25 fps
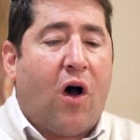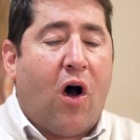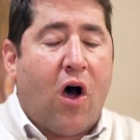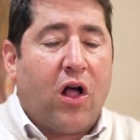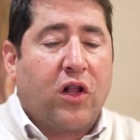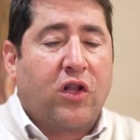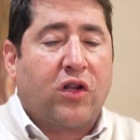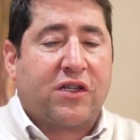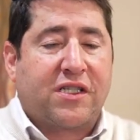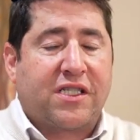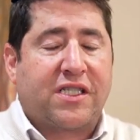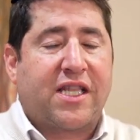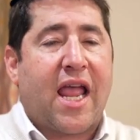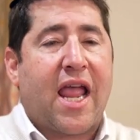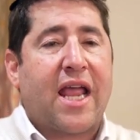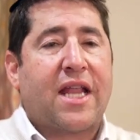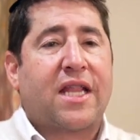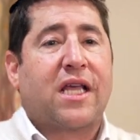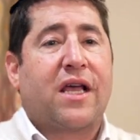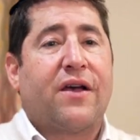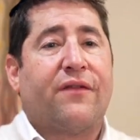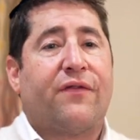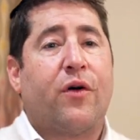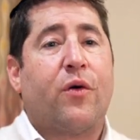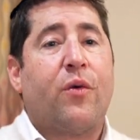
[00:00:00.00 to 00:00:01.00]

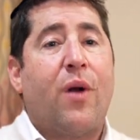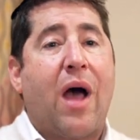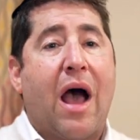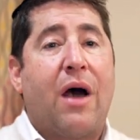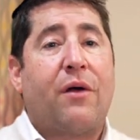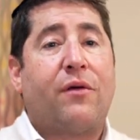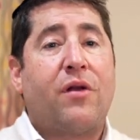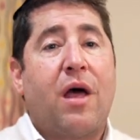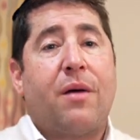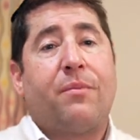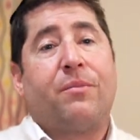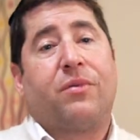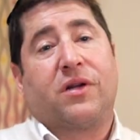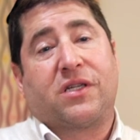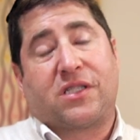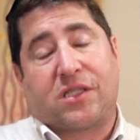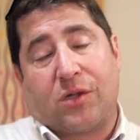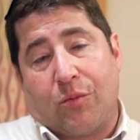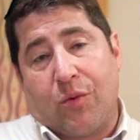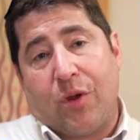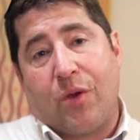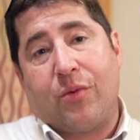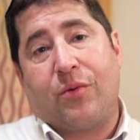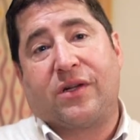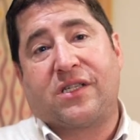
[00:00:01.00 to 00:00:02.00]
understanding of a round number, so
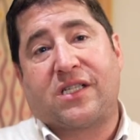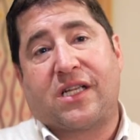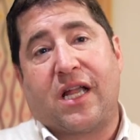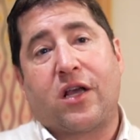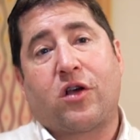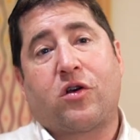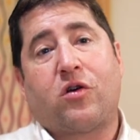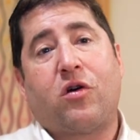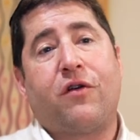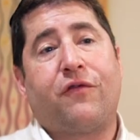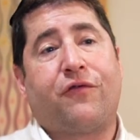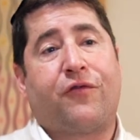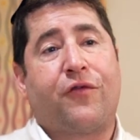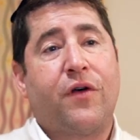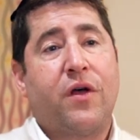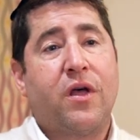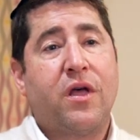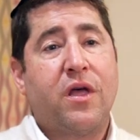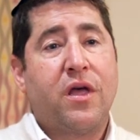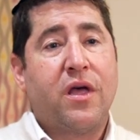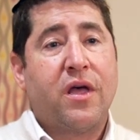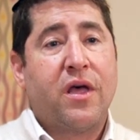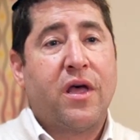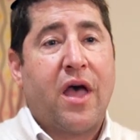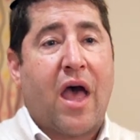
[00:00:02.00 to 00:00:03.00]
we would say kuf,
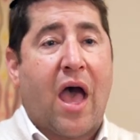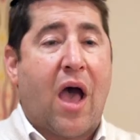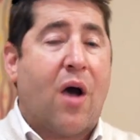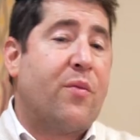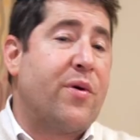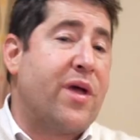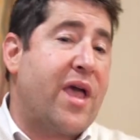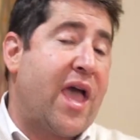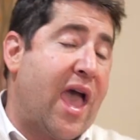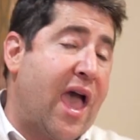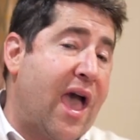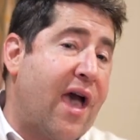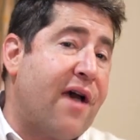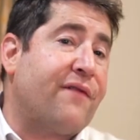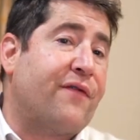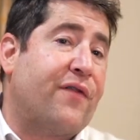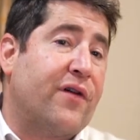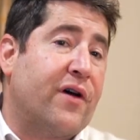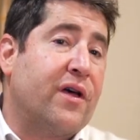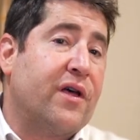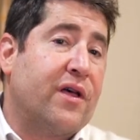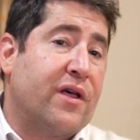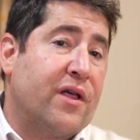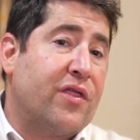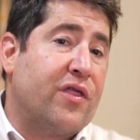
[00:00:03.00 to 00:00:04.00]
and we have
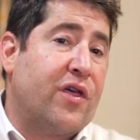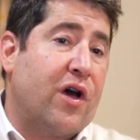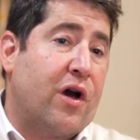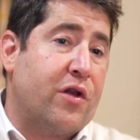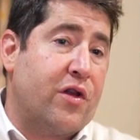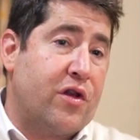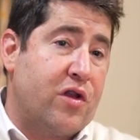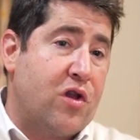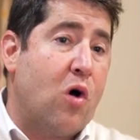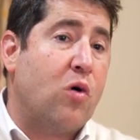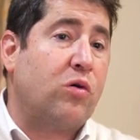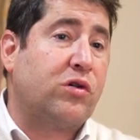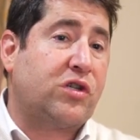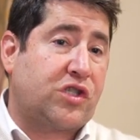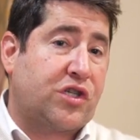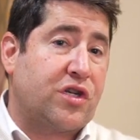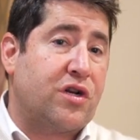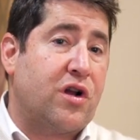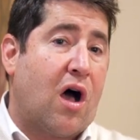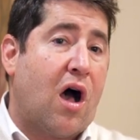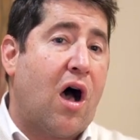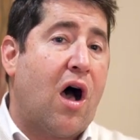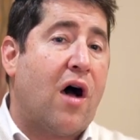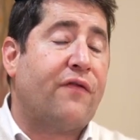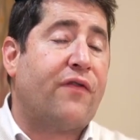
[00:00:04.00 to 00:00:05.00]
the
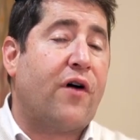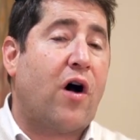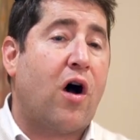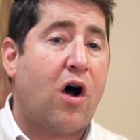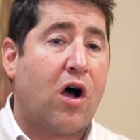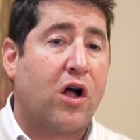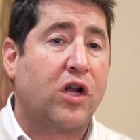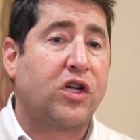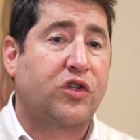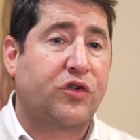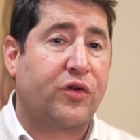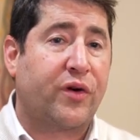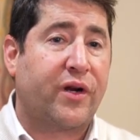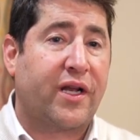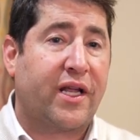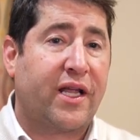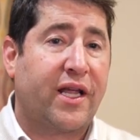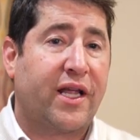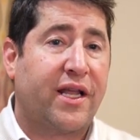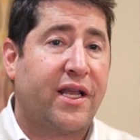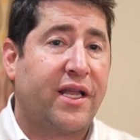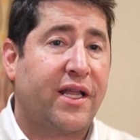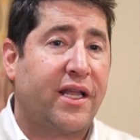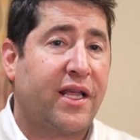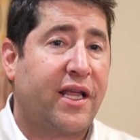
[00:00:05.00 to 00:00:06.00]
notion of 100
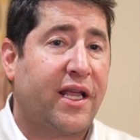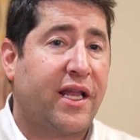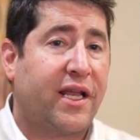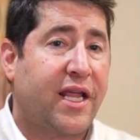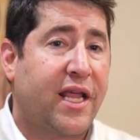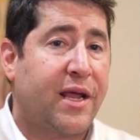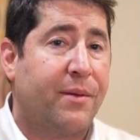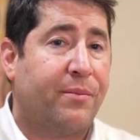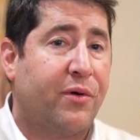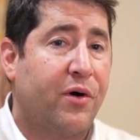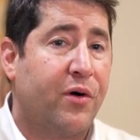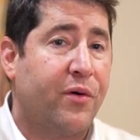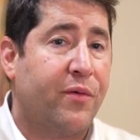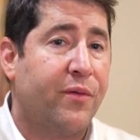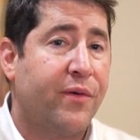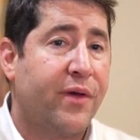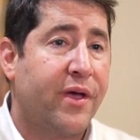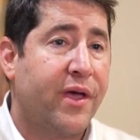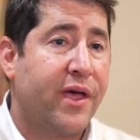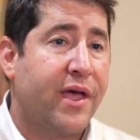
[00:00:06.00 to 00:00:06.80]
in Hebrew,